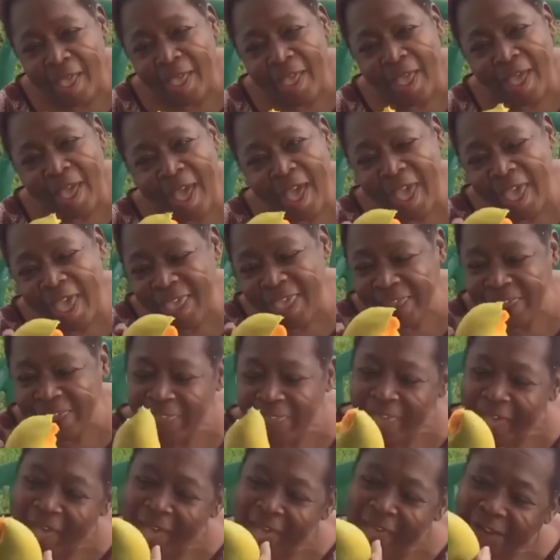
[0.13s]
Hi,
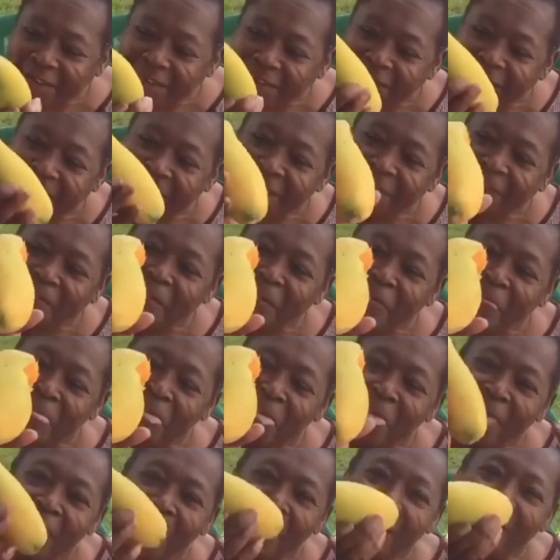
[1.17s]
cat.
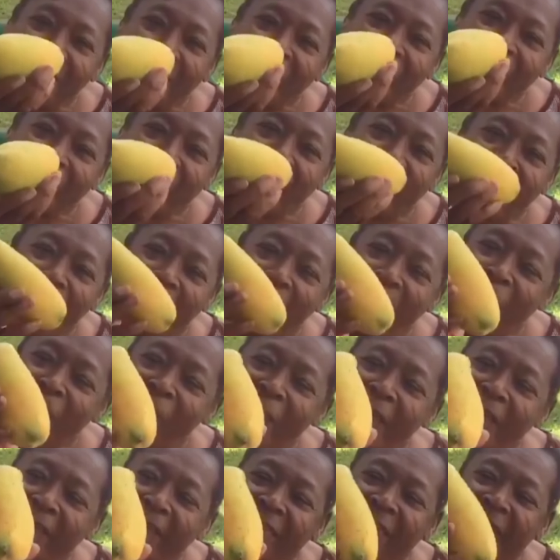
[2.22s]
Come
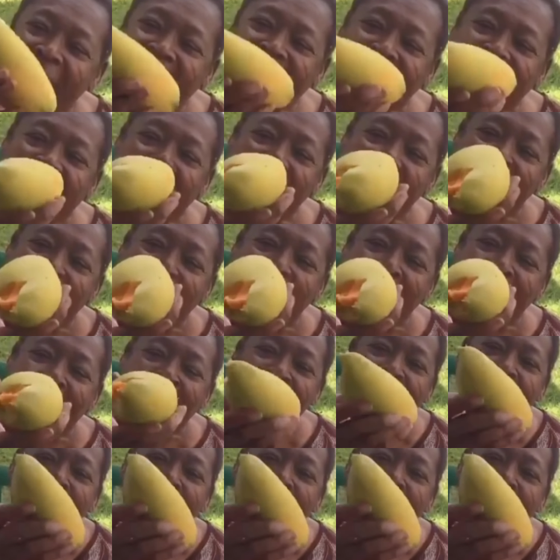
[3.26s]
and get some mango,